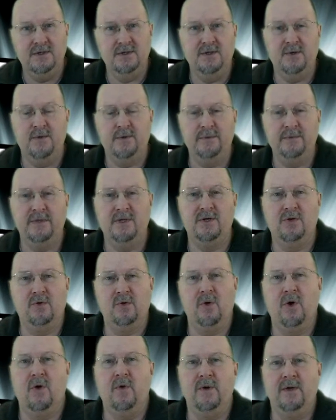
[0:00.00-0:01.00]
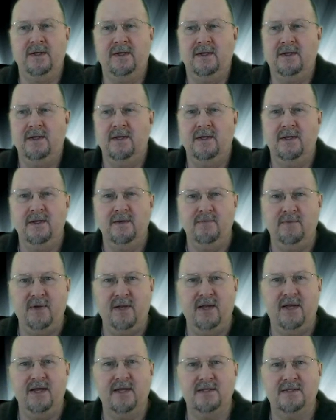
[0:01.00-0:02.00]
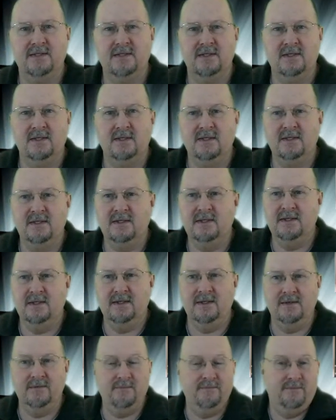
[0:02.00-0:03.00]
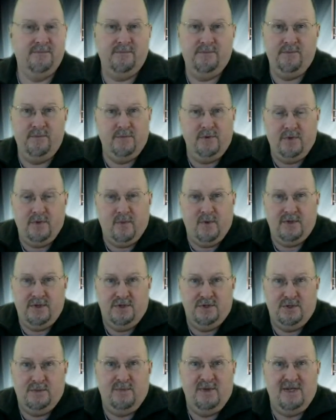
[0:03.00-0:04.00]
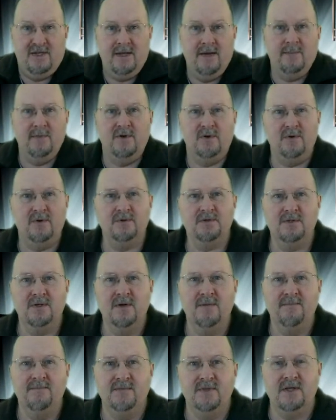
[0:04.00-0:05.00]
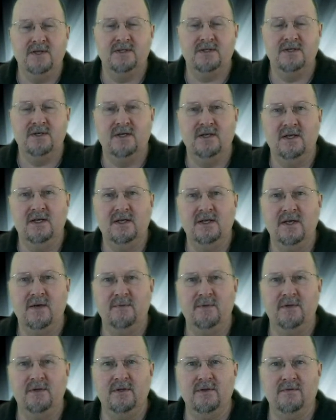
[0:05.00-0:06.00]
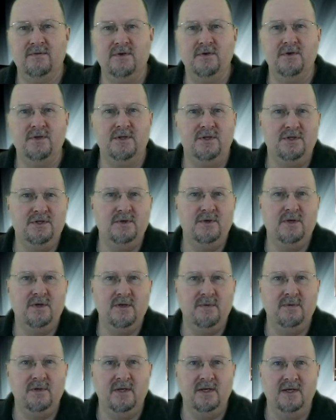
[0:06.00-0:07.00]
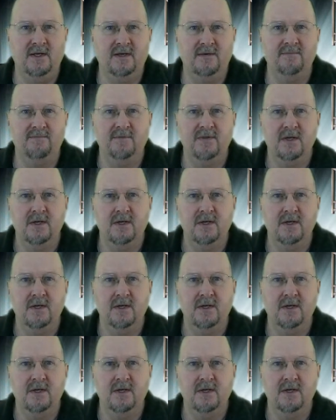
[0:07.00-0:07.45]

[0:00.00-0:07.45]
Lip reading: You don't want to be growing plants in what used to be chemicals. That's going to end up in the food that you end up eating.